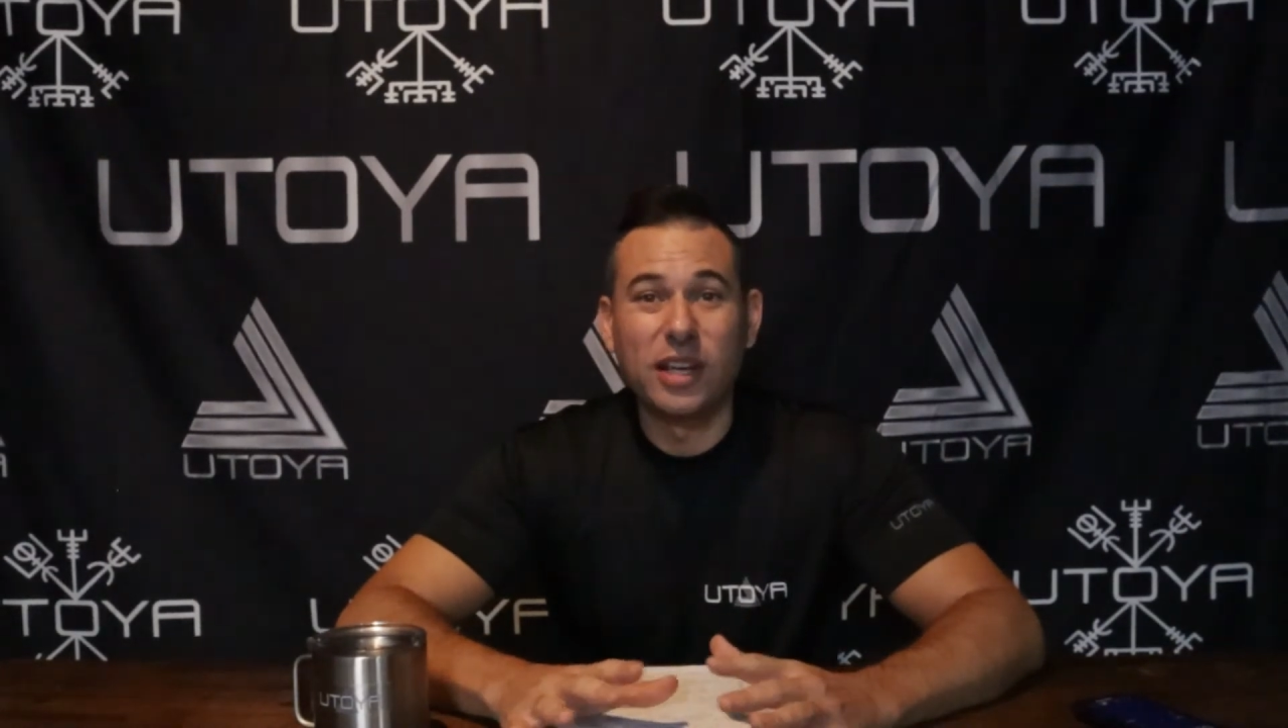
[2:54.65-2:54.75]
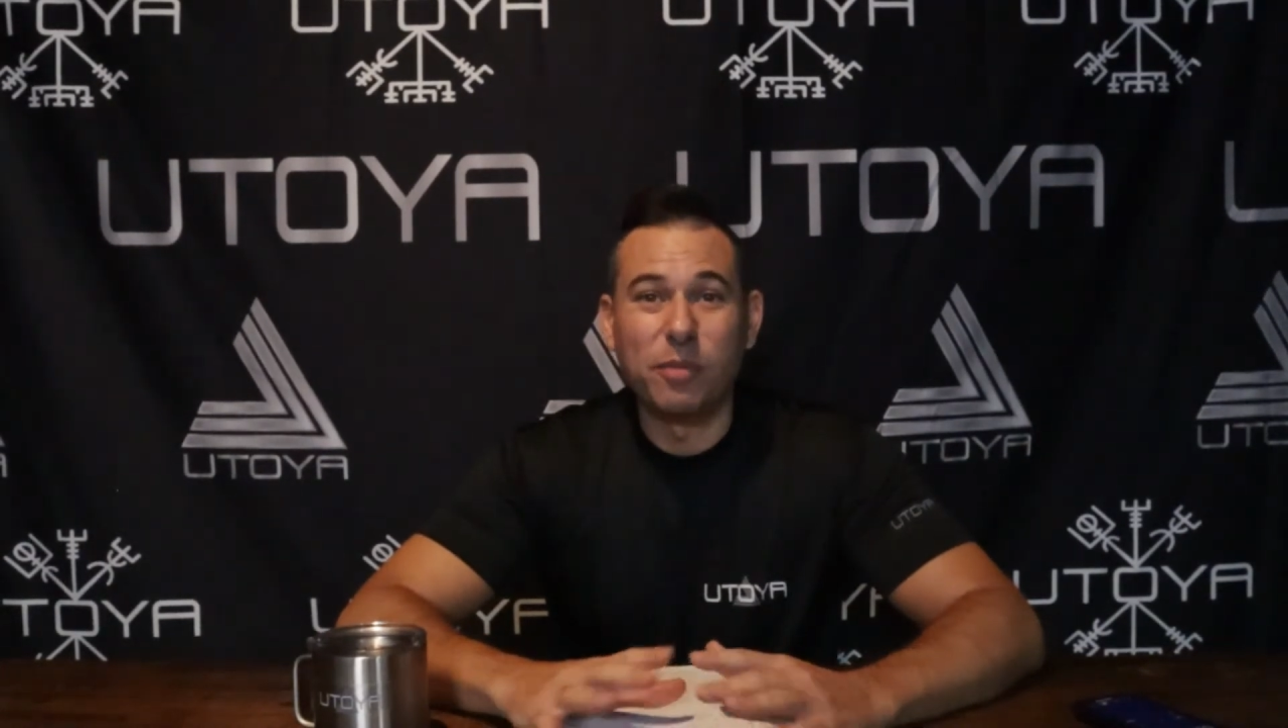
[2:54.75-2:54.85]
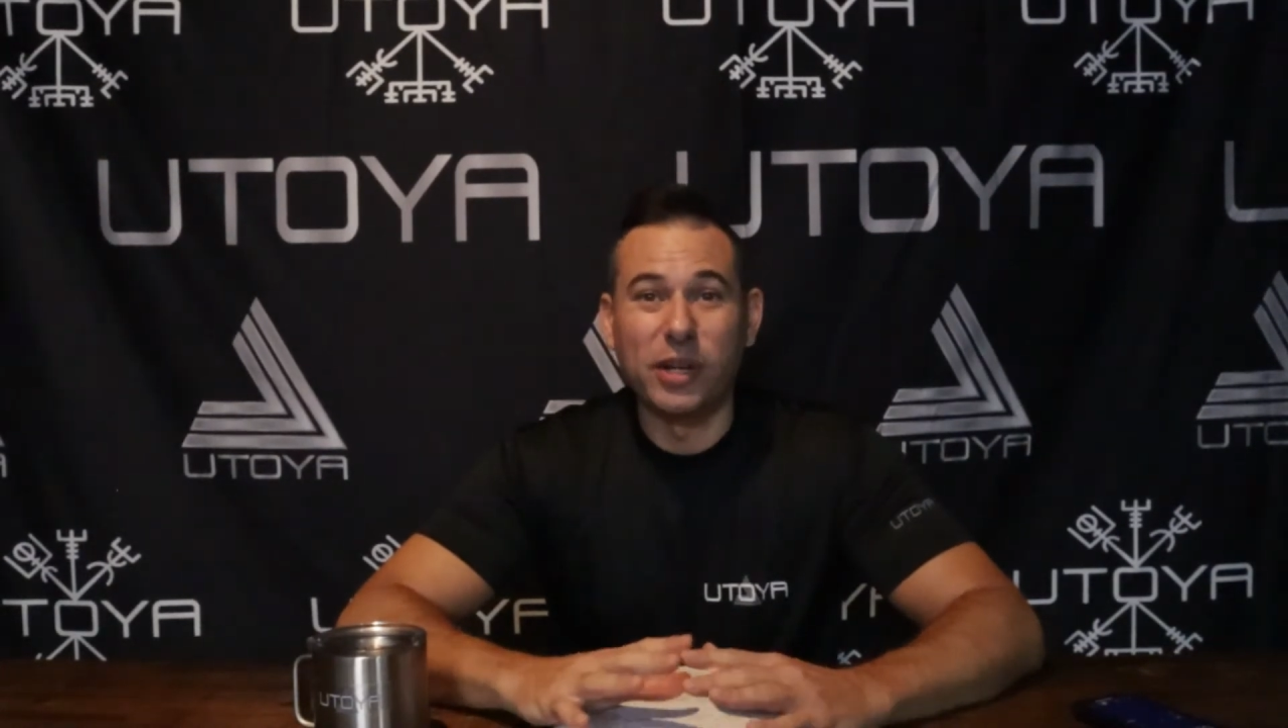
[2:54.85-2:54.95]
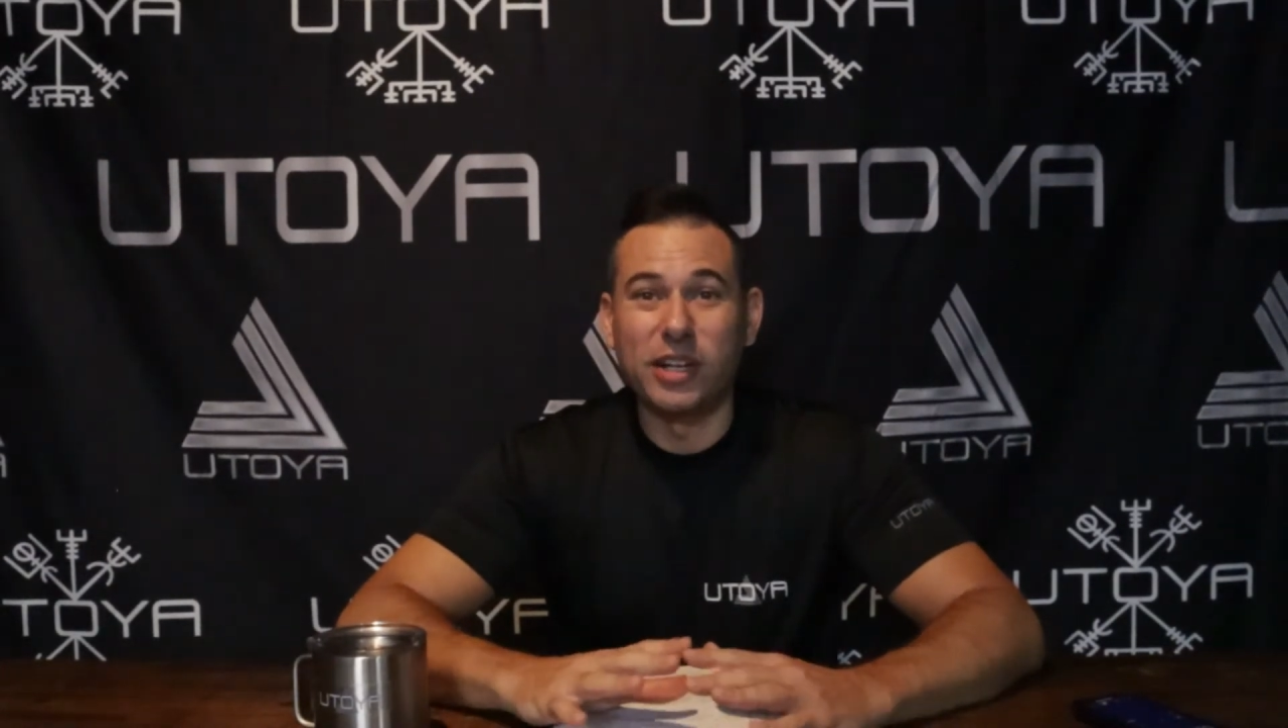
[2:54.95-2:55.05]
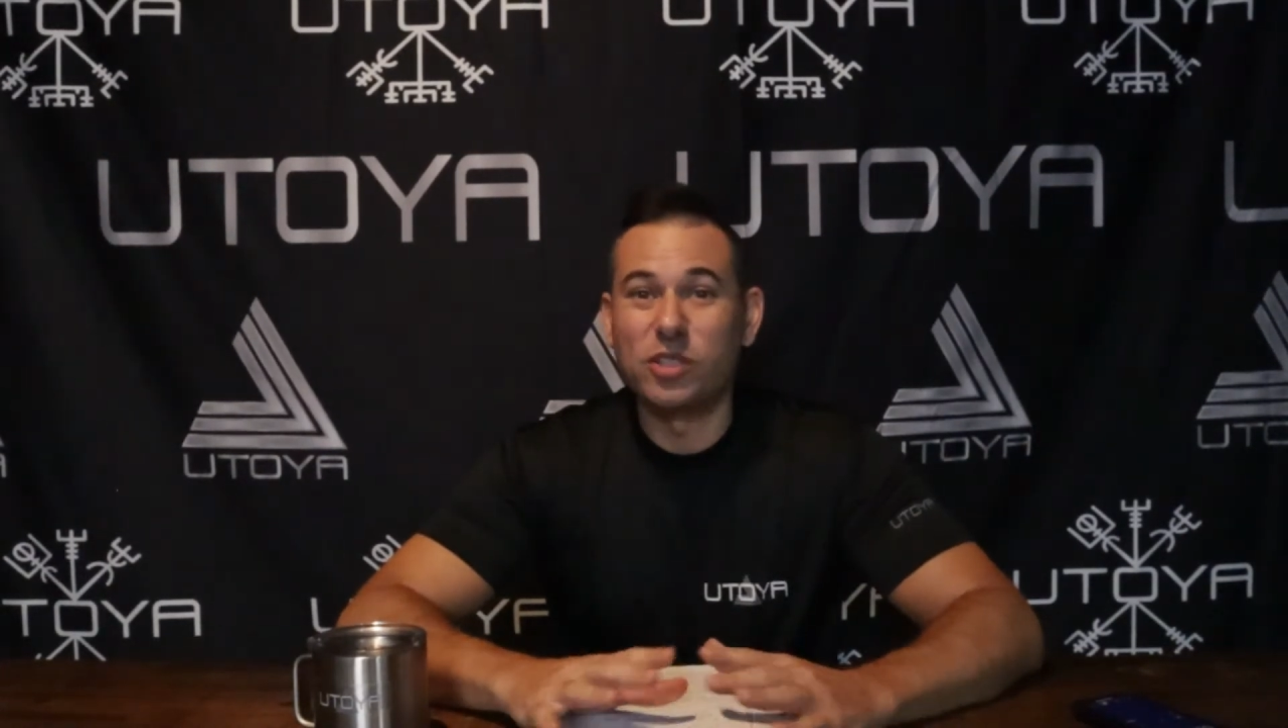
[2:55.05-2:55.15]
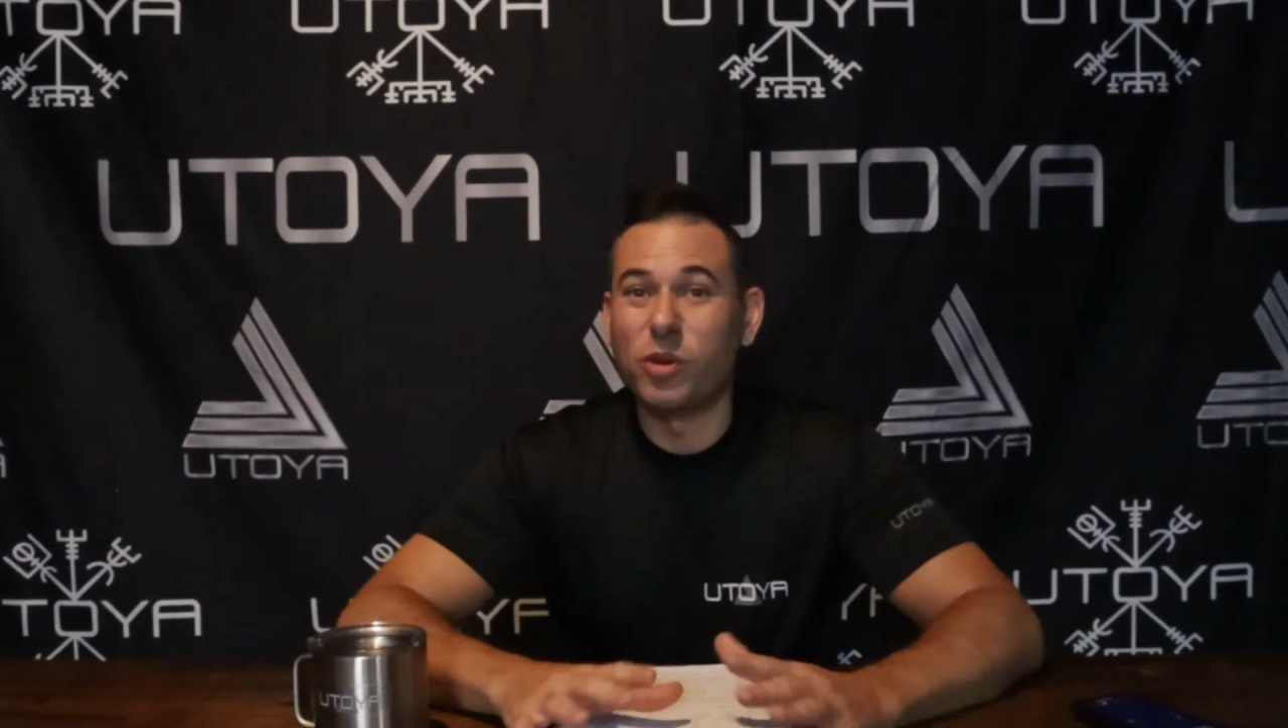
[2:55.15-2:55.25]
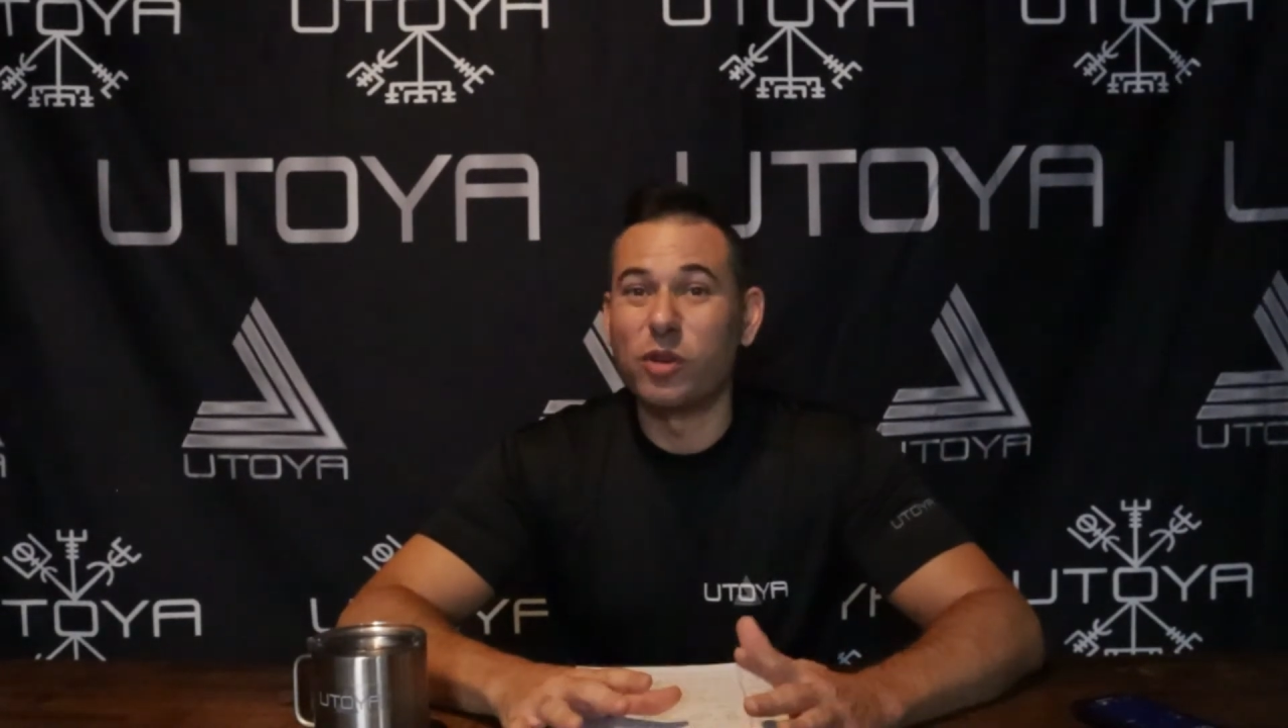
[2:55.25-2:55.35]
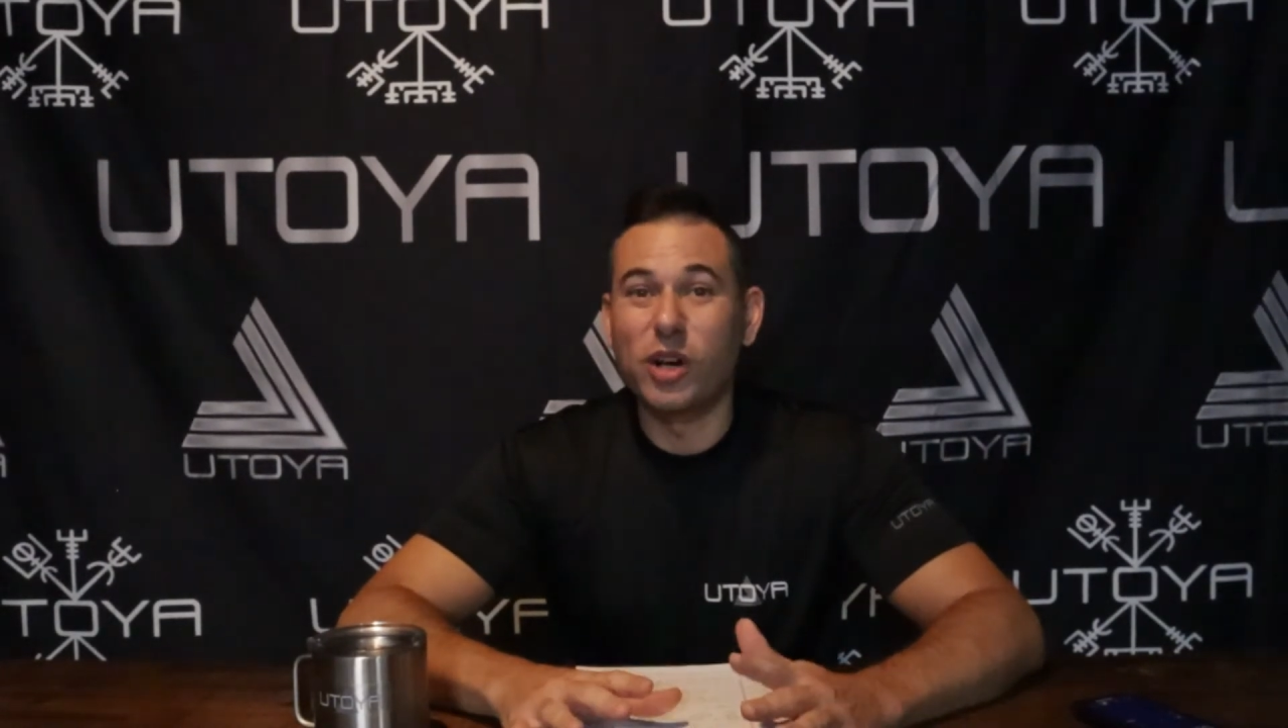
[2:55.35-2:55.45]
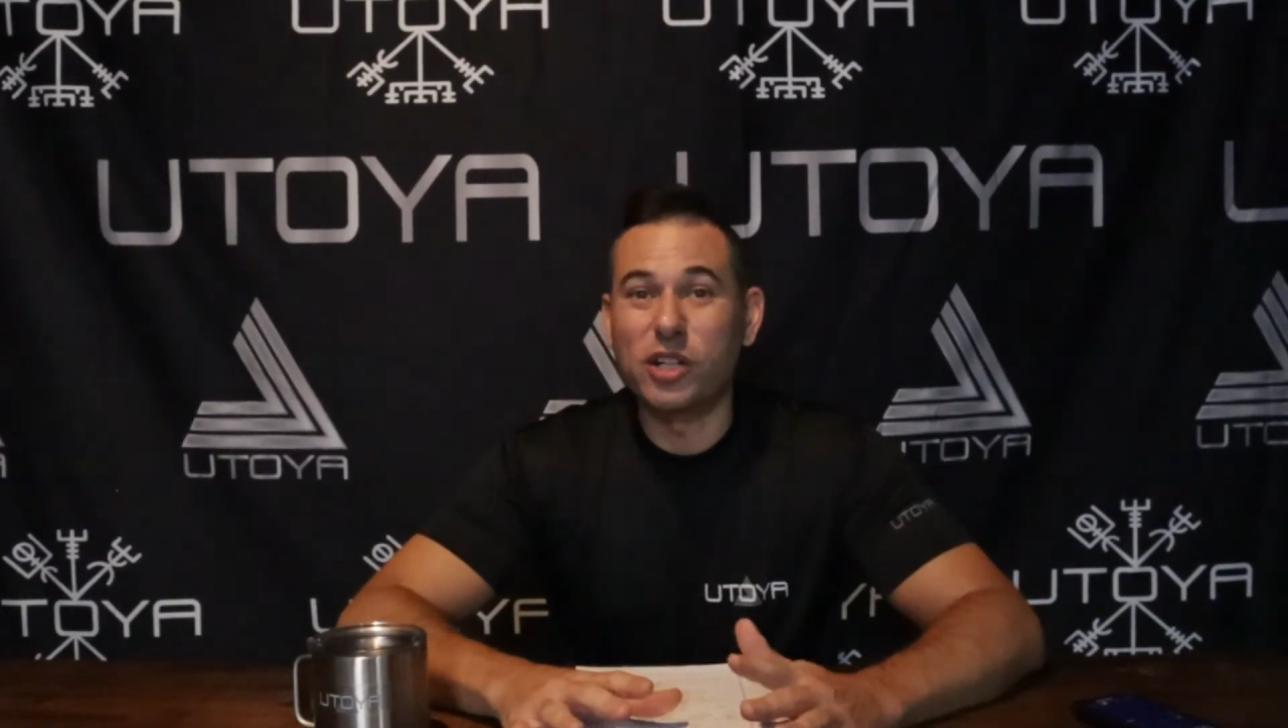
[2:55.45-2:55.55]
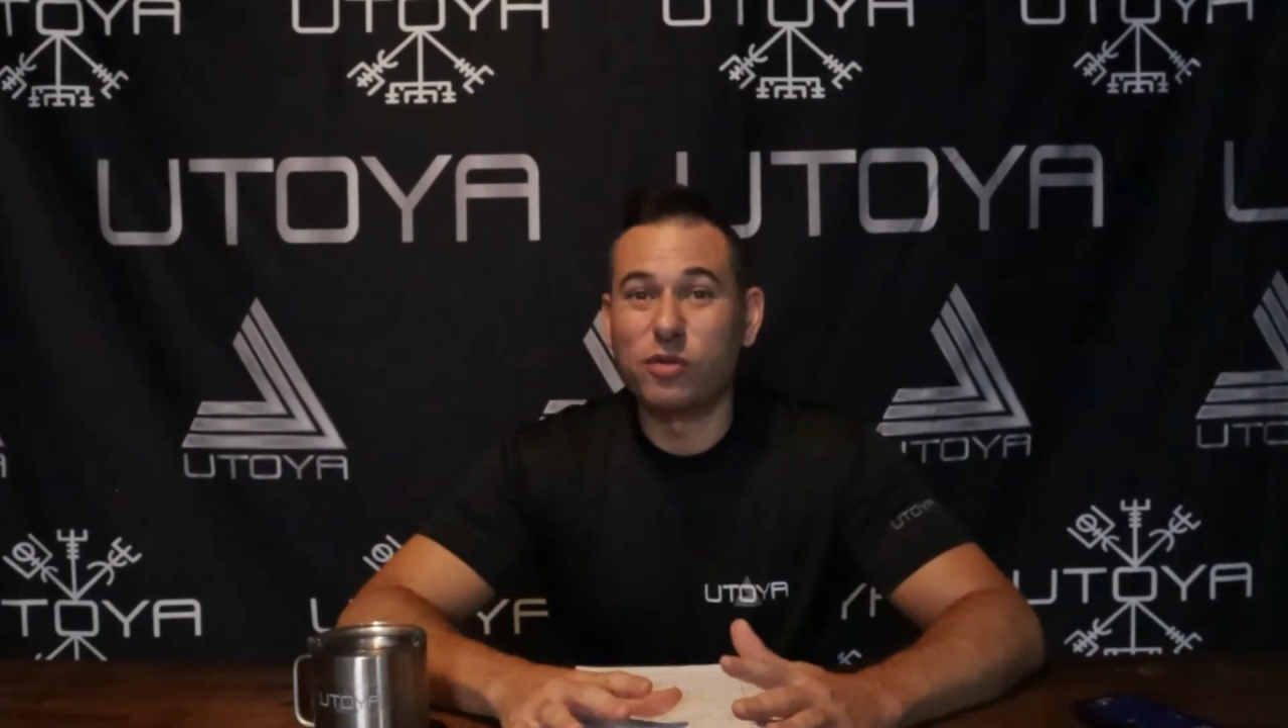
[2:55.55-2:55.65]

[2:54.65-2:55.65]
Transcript: But he doesn't want it rushed